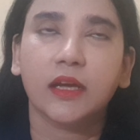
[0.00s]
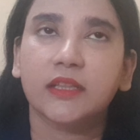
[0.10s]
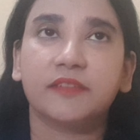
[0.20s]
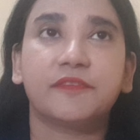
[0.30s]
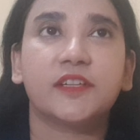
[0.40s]

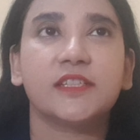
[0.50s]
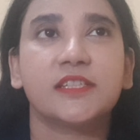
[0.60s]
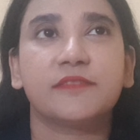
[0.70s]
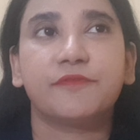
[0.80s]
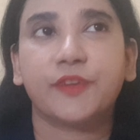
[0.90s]
The
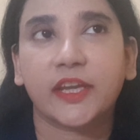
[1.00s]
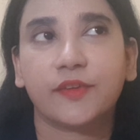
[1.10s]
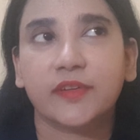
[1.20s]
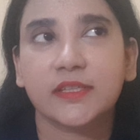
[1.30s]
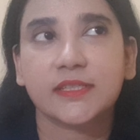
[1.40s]
first
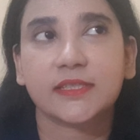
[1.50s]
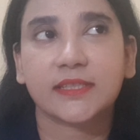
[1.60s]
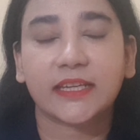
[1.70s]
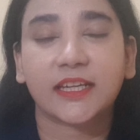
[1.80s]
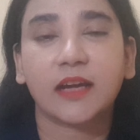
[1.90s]
fragrance
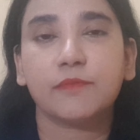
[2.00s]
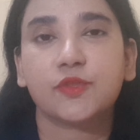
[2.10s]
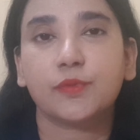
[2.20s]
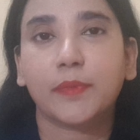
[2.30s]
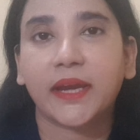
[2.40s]
that comes
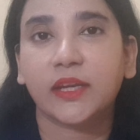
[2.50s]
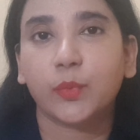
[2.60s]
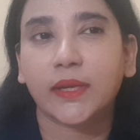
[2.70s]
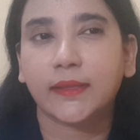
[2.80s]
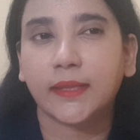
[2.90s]
to mind
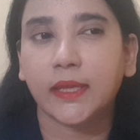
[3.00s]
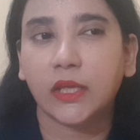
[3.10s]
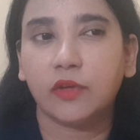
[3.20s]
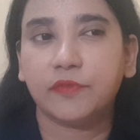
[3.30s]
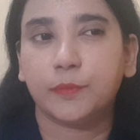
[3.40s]
when I
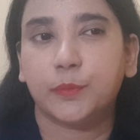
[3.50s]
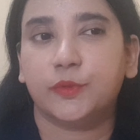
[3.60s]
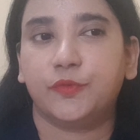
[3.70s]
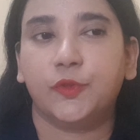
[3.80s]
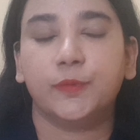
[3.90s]
think of a
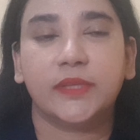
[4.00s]
perfume